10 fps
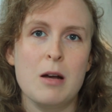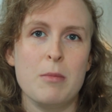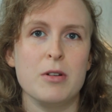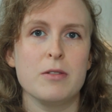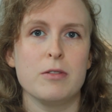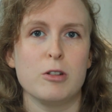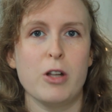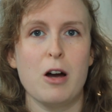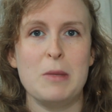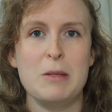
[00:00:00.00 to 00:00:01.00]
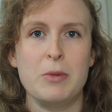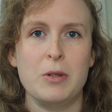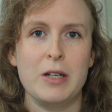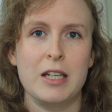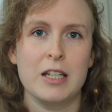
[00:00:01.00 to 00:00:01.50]
But for a lot of
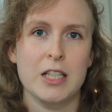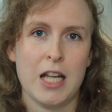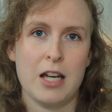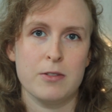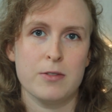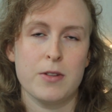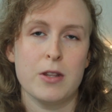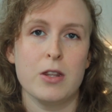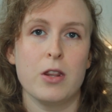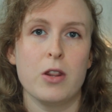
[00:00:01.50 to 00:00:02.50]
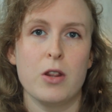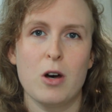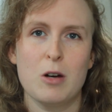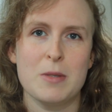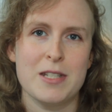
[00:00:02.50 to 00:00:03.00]
people it can have the
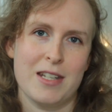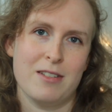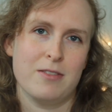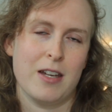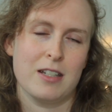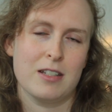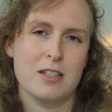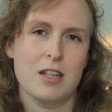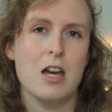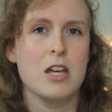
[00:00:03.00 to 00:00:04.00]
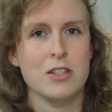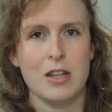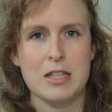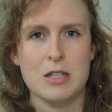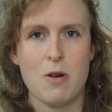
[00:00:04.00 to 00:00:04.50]
opposite effect, so
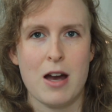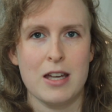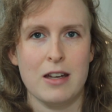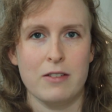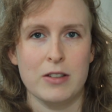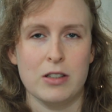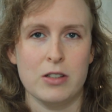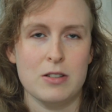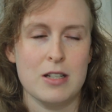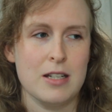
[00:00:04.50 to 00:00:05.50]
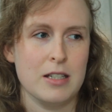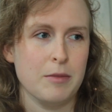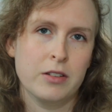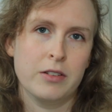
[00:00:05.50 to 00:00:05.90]
this is why I've included it.